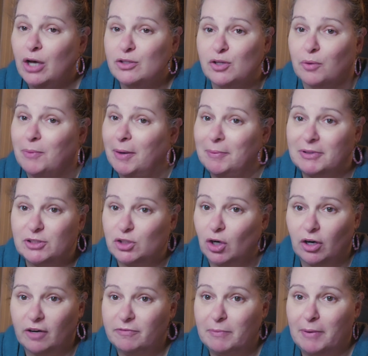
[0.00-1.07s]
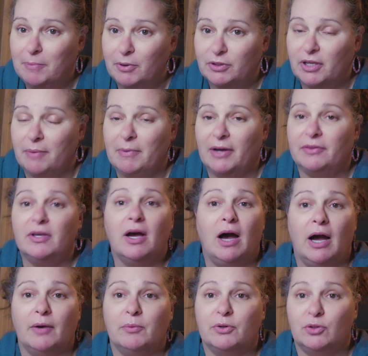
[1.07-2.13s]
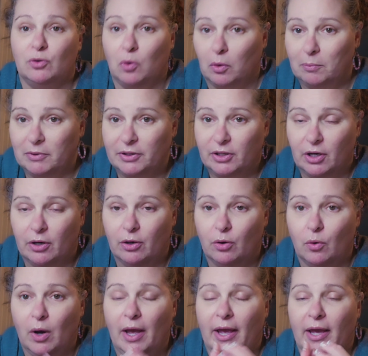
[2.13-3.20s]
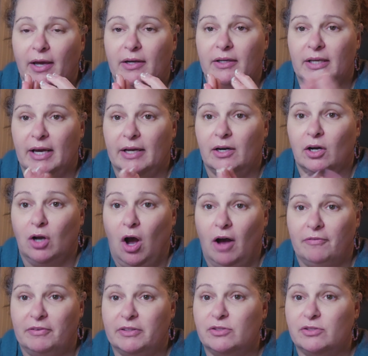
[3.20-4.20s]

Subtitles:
So maybe to start off my birthday month, I would normally go and get a coffee.